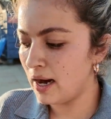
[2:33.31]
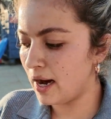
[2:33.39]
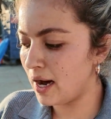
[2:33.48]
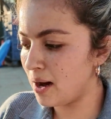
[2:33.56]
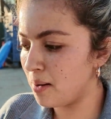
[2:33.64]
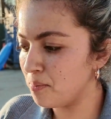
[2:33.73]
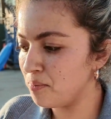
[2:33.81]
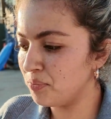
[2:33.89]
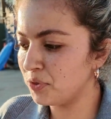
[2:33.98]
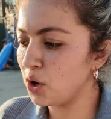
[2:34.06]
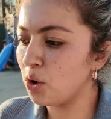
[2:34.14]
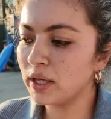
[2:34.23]
The
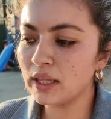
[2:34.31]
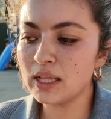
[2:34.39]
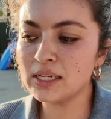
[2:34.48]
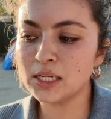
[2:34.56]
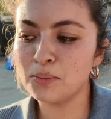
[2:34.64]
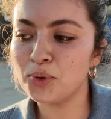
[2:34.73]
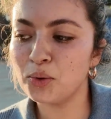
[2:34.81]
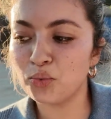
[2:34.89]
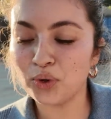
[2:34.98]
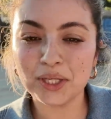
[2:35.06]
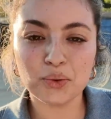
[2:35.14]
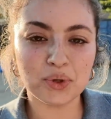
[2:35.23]
only thing that's going to be
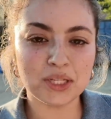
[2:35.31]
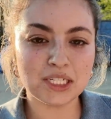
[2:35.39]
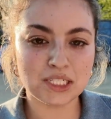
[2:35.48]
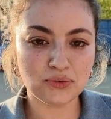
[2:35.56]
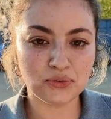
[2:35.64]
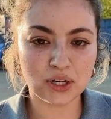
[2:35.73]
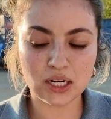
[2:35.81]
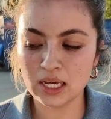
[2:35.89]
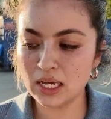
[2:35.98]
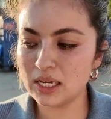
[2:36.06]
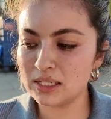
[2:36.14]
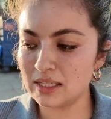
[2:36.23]
really, really different
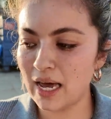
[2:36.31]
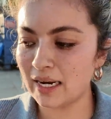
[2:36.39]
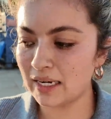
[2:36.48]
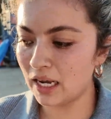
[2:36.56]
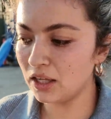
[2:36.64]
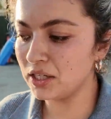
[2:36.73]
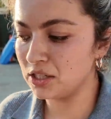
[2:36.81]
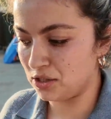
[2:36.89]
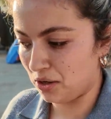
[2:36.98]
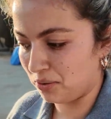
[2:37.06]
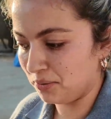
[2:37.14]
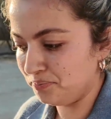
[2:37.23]
is that nailing
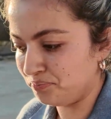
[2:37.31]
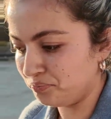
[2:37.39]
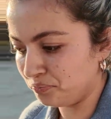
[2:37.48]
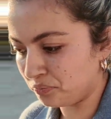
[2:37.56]
zone,